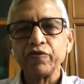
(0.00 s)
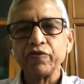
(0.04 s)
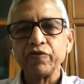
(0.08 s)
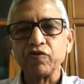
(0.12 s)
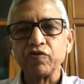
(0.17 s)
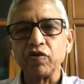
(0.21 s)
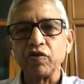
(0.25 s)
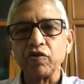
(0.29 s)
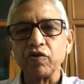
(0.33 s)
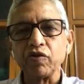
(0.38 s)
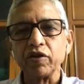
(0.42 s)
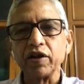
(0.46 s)

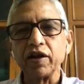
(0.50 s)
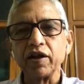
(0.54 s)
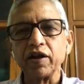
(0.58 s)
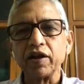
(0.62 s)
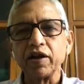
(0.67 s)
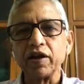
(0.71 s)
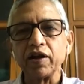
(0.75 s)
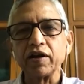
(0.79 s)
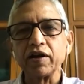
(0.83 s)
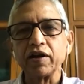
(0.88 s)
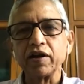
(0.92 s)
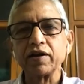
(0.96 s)
so that
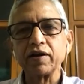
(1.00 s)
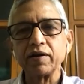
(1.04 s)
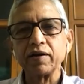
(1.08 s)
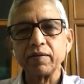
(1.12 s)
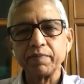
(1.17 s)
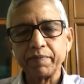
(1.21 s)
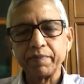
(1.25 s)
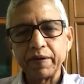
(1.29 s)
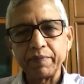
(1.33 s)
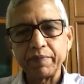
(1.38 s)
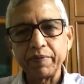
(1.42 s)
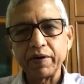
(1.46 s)

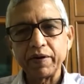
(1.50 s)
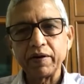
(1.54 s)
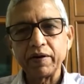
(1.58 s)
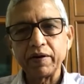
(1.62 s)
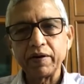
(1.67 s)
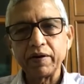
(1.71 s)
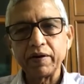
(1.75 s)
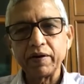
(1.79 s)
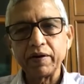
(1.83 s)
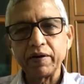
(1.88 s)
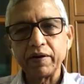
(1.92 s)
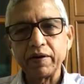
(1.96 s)
uh,
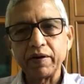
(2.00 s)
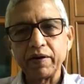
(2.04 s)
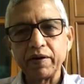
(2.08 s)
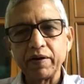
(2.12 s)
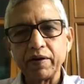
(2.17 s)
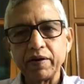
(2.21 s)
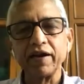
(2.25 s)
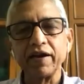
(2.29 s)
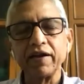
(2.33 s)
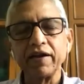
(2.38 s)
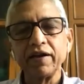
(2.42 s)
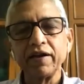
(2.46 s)
people are
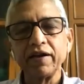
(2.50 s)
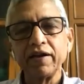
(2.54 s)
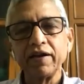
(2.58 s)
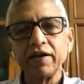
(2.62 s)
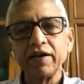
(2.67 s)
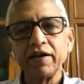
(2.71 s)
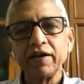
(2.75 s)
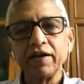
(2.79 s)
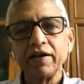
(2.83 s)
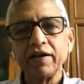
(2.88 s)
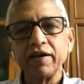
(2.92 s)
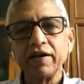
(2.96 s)
aware
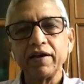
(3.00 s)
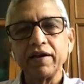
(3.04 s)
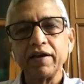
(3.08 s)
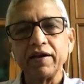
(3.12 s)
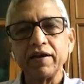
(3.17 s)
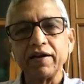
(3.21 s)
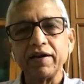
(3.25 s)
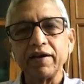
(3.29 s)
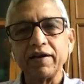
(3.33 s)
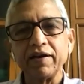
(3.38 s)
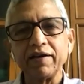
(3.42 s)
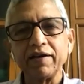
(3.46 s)
and start
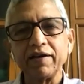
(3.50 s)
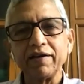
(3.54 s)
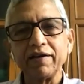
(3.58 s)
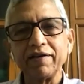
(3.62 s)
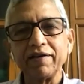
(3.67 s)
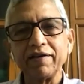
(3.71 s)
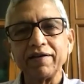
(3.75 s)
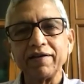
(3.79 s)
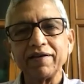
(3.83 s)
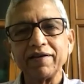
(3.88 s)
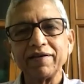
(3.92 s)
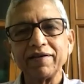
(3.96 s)
taking
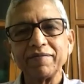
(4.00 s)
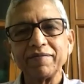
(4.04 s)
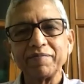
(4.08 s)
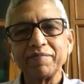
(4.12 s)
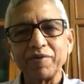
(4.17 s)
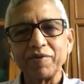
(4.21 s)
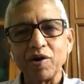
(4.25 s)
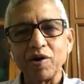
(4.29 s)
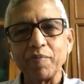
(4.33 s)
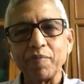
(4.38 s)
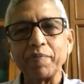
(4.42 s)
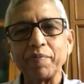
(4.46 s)

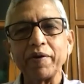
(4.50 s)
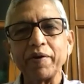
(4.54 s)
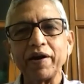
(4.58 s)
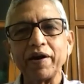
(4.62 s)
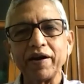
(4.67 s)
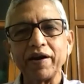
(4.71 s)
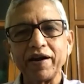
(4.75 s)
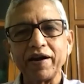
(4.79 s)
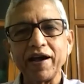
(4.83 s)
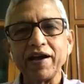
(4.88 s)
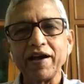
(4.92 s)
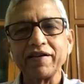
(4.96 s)
uh,
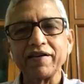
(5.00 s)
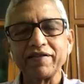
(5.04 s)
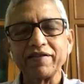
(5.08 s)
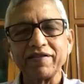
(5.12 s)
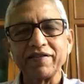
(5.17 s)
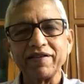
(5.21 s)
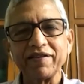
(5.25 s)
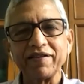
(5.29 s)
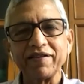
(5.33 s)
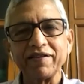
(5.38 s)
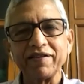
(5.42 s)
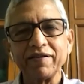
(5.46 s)

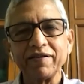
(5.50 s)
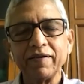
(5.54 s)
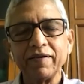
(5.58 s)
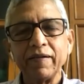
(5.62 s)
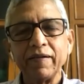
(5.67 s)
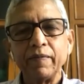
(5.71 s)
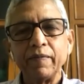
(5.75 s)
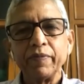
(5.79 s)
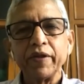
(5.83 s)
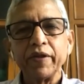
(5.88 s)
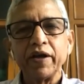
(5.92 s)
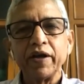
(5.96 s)
appropriate
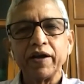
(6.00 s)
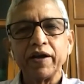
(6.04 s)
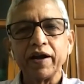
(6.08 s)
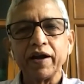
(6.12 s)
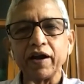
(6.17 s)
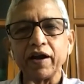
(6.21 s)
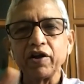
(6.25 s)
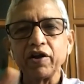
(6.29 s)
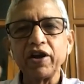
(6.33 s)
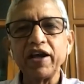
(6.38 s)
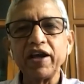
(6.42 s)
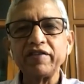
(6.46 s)
action.
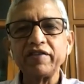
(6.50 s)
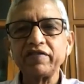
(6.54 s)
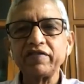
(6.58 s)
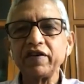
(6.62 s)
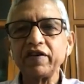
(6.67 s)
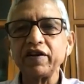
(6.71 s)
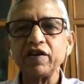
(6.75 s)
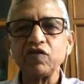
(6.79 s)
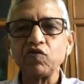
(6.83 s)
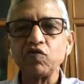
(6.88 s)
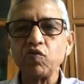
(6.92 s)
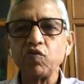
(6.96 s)

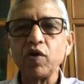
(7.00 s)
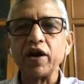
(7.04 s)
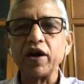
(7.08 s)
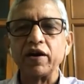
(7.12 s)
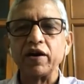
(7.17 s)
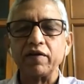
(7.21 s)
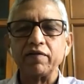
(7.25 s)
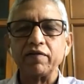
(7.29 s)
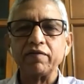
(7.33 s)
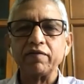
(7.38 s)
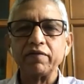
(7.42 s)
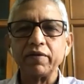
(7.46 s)
Regulation is one.
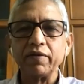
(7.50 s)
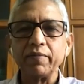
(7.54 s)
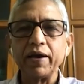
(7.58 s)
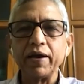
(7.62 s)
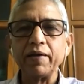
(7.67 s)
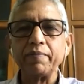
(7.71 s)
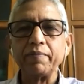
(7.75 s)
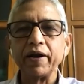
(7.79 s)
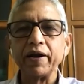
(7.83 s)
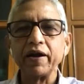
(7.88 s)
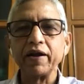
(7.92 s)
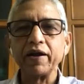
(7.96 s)
We may
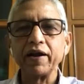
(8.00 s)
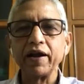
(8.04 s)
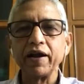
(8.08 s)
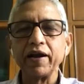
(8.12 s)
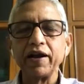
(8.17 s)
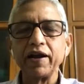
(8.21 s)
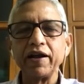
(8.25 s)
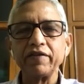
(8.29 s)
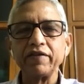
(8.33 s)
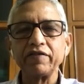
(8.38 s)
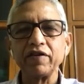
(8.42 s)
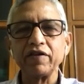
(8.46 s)
bring
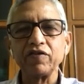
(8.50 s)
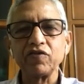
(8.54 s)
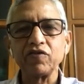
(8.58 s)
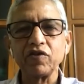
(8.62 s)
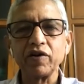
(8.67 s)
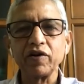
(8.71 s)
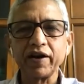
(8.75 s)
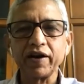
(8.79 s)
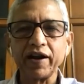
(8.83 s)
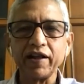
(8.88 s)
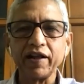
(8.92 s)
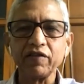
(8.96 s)
regulations on
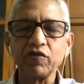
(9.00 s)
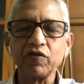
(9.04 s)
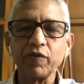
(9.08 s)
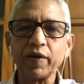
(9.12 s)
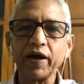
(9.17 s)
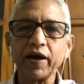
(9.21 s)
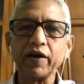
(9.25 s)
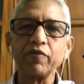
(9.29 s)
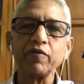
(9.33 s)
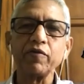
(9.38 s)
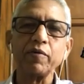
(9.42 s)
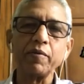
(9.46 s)
trans fat and
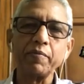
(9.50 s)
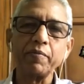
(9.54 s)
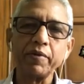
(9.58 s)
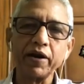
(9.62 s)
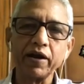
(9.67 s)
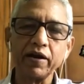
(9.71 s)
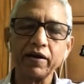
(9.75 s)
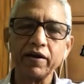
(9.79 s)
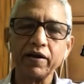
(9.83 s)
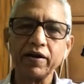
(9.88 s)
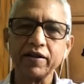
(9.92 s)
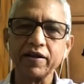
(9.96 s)
bring
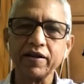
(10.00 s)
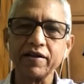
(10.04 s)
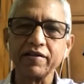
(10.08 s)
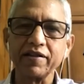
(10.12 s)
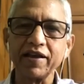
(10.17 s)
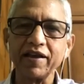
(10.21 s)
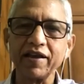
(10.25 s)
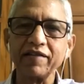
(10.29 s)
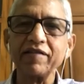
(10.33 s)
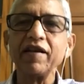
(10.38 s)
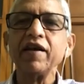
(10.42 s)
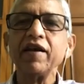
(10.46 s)
other things,
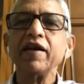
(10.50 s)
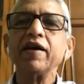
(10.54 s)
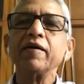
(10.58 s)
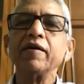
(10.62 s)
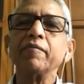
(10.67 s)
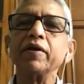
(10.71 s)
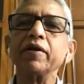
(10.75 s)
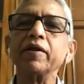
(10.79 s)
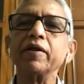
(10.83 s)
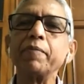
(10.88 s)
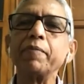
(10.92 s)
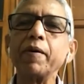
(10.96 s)
but the
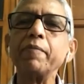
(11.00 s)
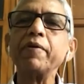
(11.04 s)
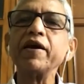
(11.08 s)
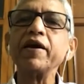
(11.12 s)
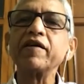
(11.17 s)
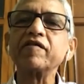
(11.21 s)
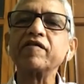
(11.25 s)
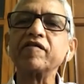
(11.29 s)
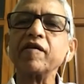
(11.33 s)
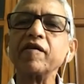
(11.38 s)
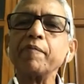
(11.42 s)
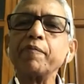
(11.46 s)
public
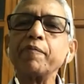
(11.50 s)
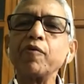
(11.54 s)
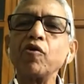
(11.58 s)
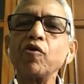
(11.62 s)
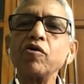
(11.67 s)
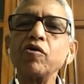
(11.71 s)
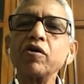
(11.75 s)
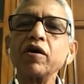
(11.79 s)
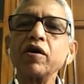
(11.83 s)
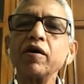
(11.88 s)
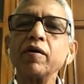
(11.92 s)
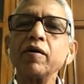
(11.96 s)
support
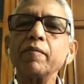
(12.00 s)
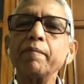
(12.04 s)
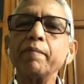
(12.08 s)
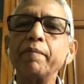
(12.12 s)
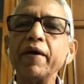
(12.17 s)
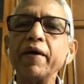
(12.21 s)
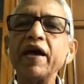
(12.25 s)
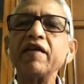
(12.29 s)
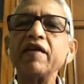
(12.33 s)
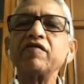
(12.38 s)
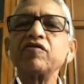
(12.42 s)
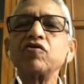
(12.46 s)

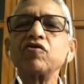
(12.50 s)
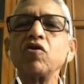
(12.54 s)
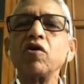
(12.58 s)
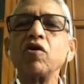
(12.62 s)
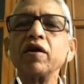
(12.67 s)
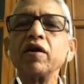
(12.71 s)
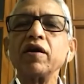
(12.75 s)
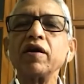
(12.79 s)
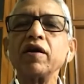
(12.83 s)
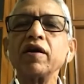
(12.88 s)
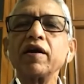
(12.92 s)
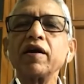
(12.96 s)
based on
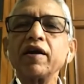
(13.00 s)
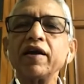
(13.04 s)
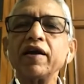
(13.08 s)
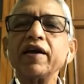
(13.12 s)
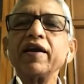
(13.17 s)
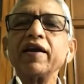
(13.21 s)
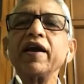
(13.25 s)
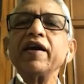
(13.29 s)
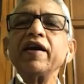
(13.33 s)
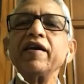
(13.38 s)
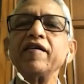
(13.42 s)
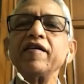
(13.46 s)
clear
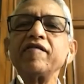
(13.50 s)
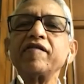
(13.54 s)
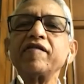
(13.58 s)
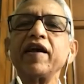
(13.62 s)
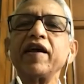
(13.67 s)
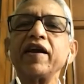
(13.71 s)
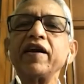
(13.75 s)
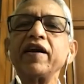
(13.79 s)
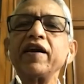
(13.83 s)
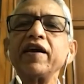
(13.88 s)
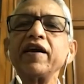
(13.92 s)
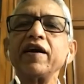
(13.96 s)

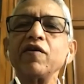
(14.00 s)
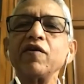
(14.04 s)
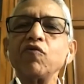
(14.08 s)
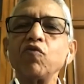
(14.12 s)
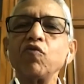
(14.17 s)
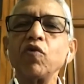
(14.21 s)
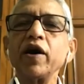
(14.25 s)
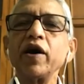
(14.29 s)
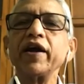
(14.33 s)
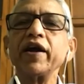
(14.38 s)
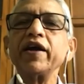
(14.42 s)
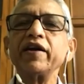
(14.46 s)
understanding of
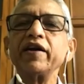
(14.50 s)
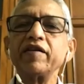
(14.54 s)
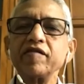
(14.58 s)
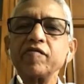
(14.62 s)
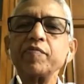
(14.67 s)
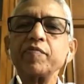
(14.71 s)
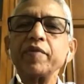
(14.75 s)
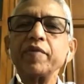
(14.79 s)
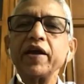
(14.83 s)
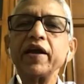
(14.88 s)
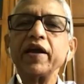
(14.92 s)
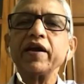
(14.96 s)
why it is
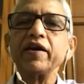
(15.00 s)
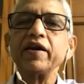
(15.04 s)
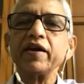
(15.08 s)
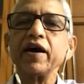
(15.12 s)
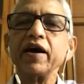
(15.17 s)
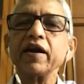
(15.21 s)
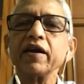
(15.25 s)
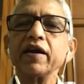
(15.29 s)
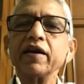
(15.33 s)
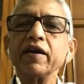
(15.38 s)
being done